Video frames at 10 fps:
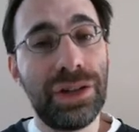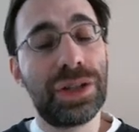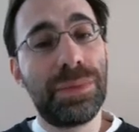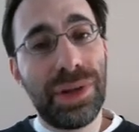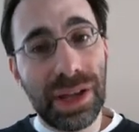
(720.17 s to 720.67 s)

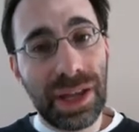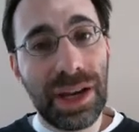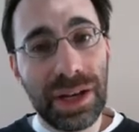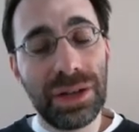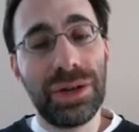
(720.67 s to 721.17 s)
just plugging
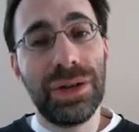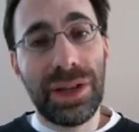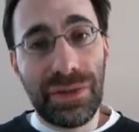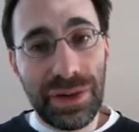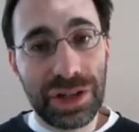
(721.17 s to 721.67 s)
it into the
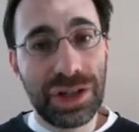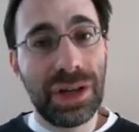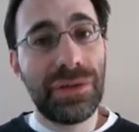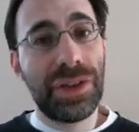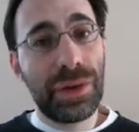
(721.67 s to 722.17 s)
definition
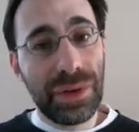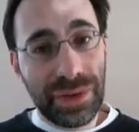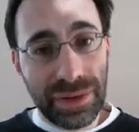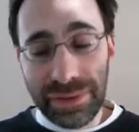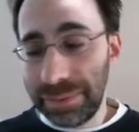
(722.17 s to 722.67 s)
of the
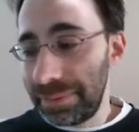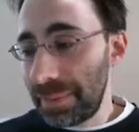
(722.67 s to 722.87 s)
derivative.